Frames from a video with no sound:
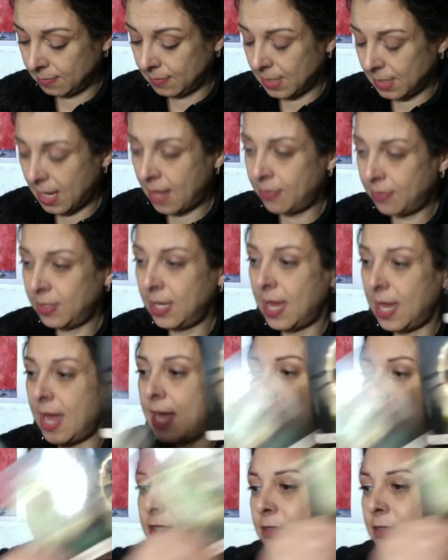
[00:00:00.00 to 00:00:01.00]
and the
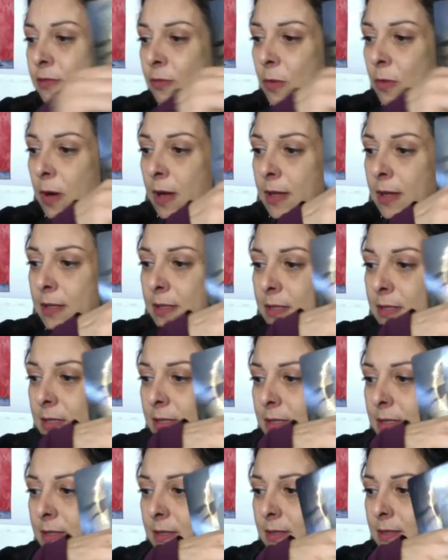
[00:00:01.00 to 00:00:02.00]
Ace of
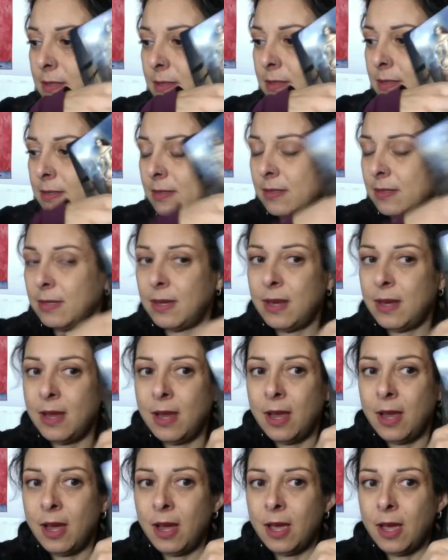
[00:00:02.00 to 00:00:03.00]
Wands.
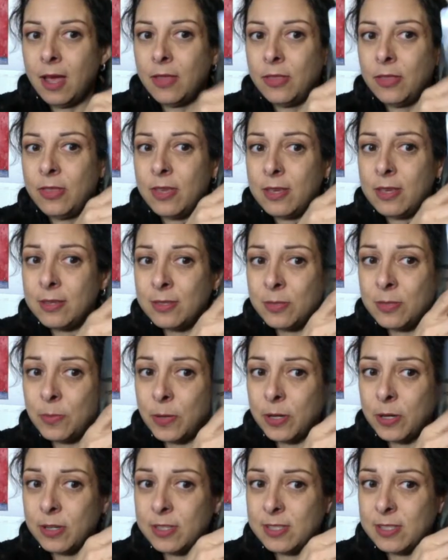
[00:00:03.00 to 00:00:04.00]
This
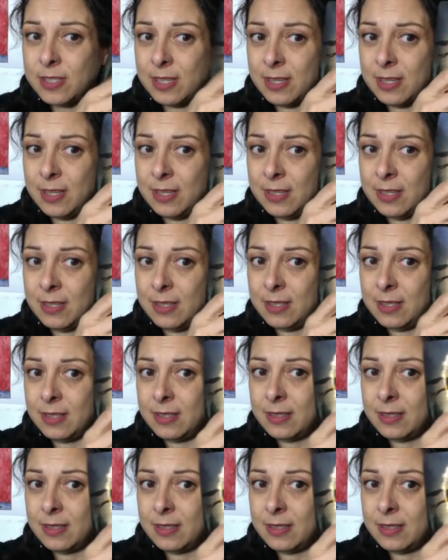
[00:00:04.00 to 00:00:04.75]
person,